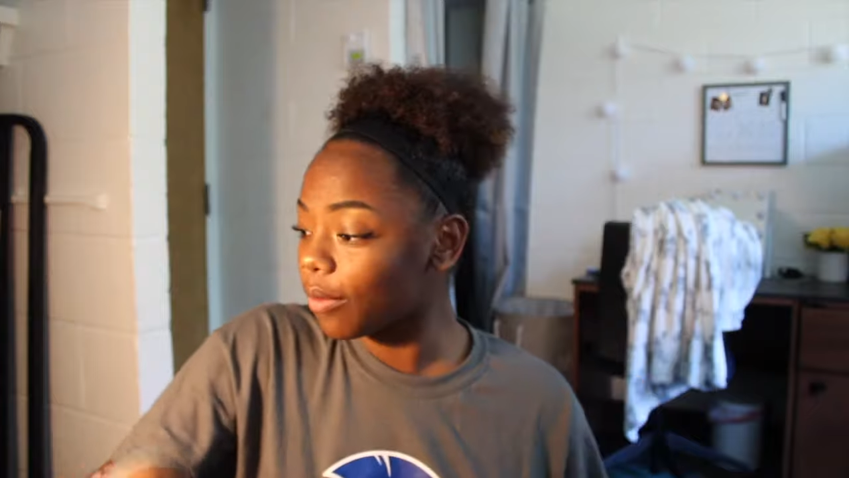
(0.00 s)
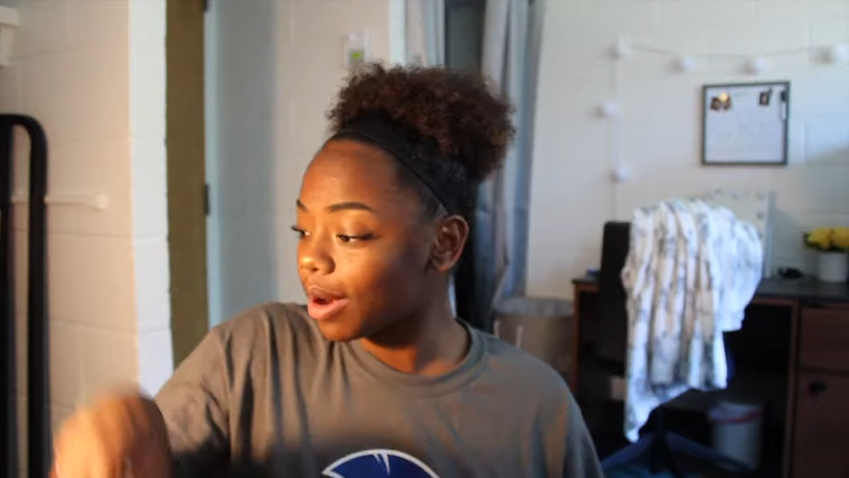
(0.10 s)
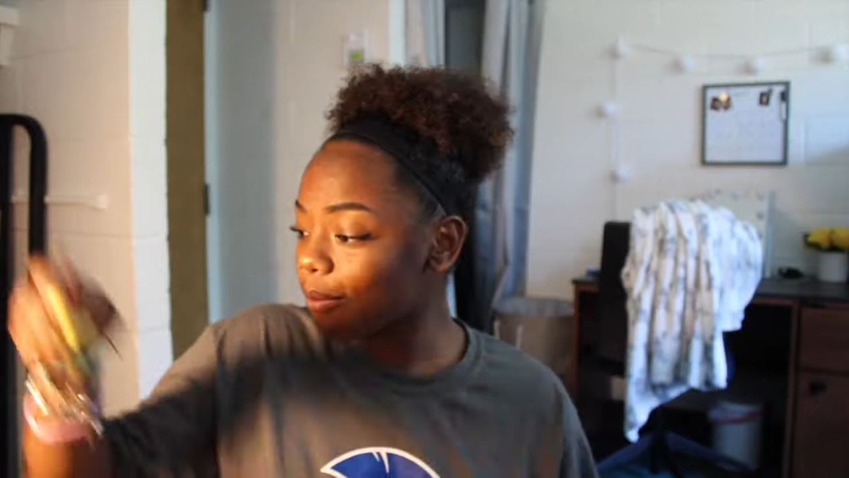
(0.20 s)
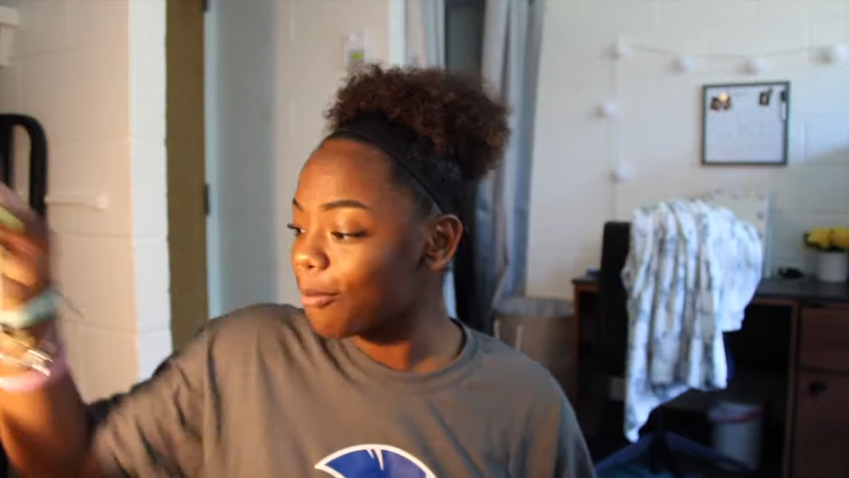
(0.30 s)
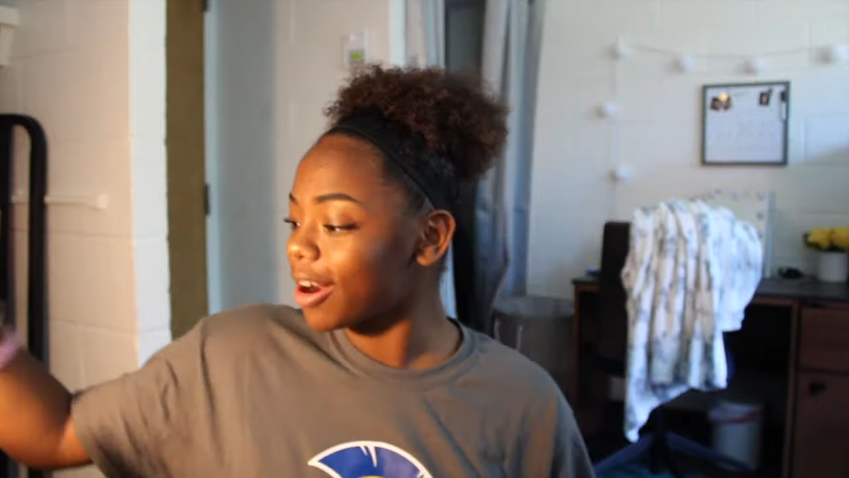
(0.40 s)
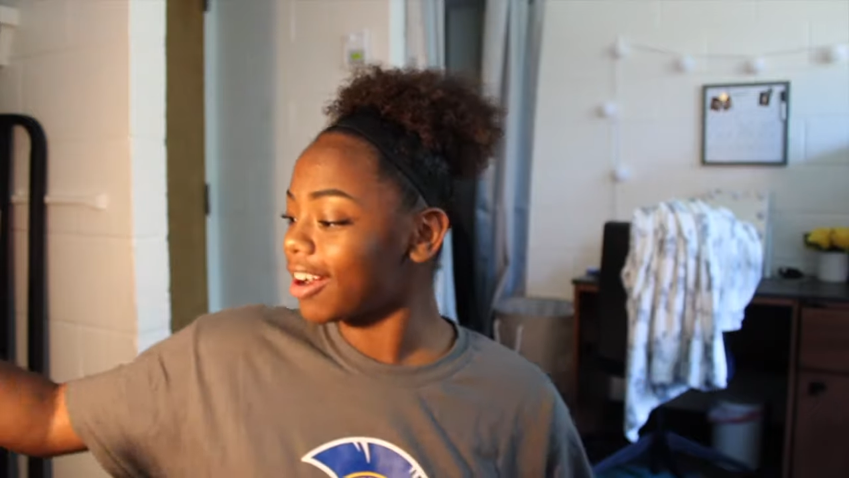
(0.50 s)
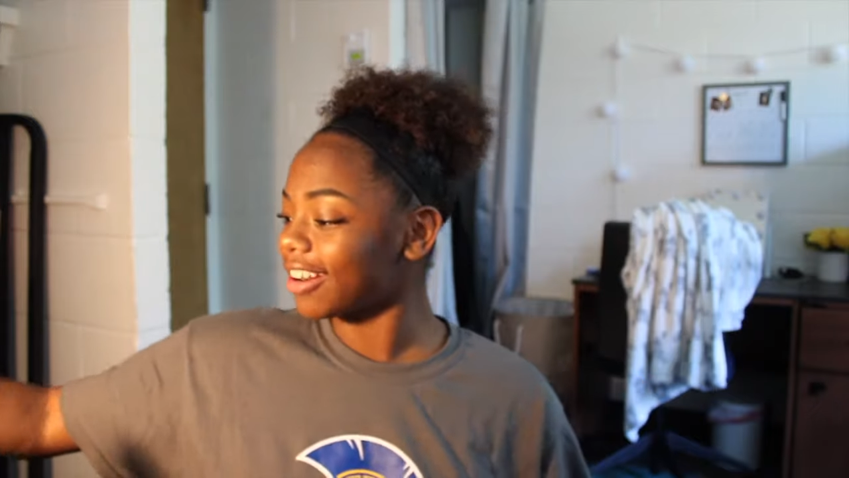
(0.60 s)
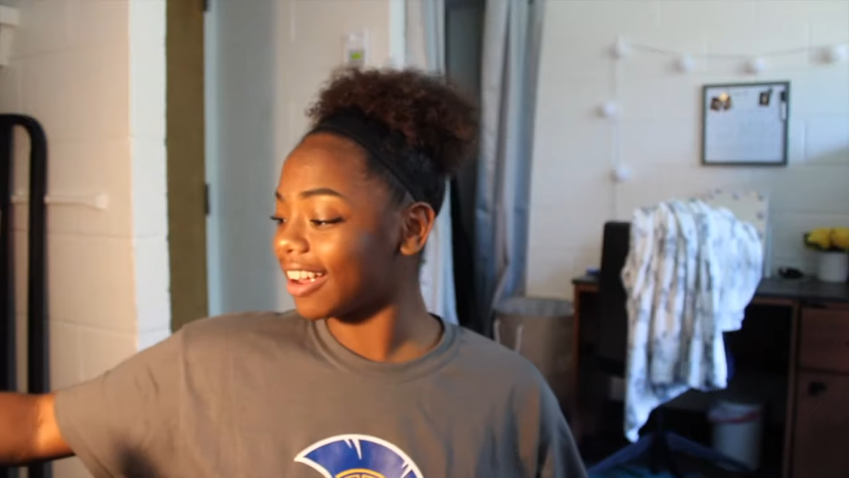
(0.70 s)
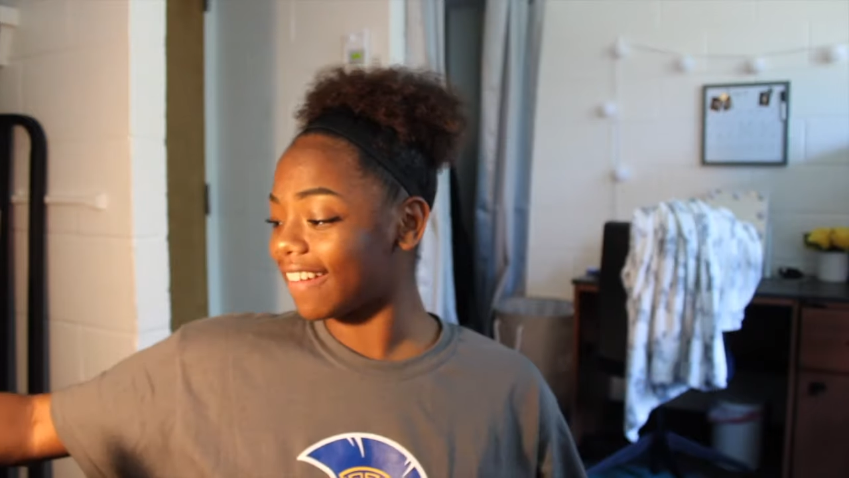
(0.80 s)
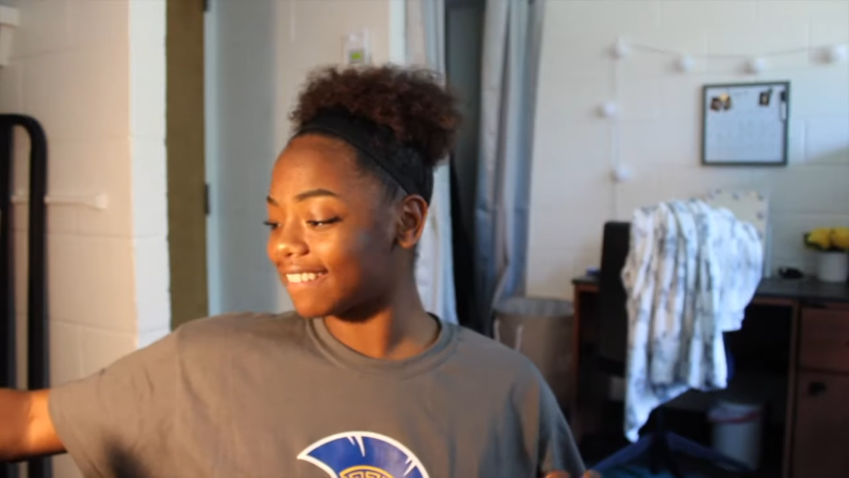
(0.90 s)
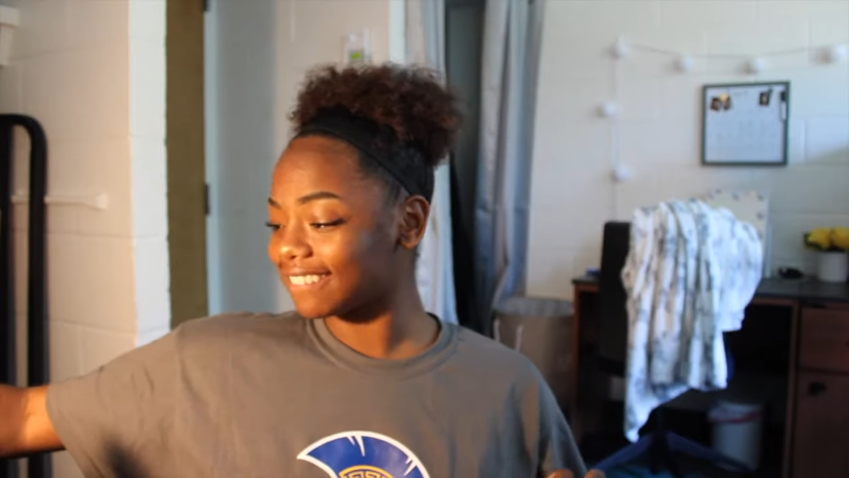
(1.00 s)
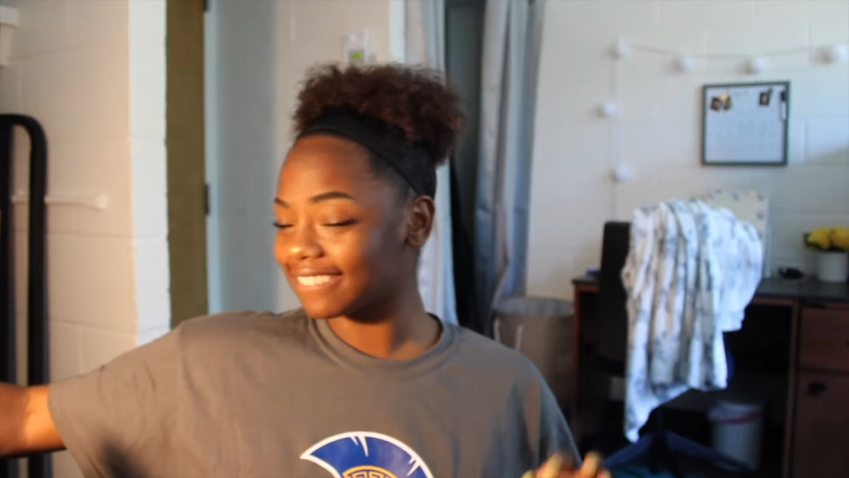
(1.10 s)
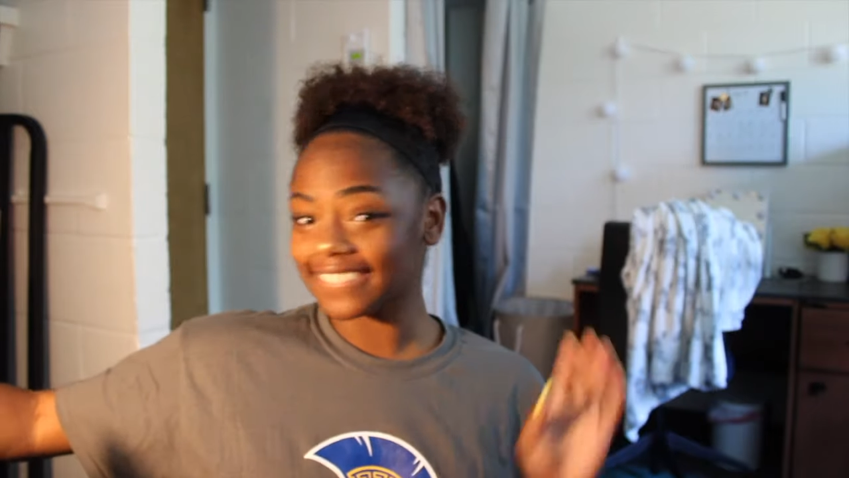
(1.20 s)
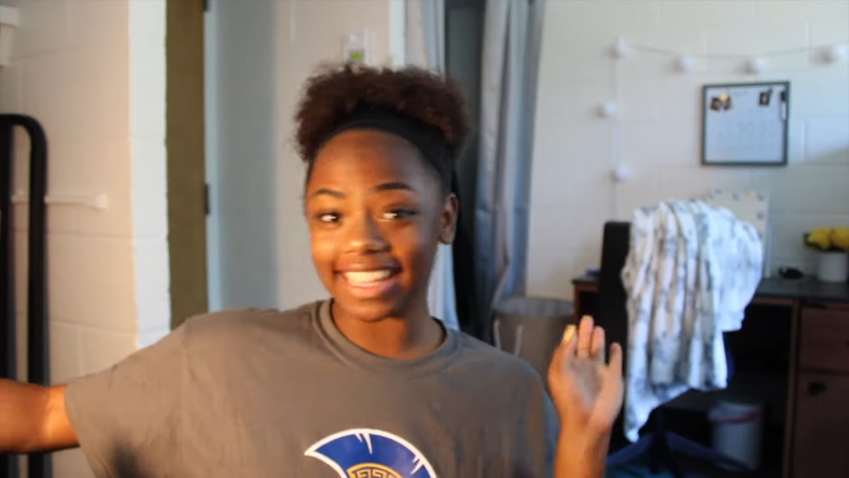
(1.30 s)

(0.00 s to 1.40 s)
out what I'm wearing.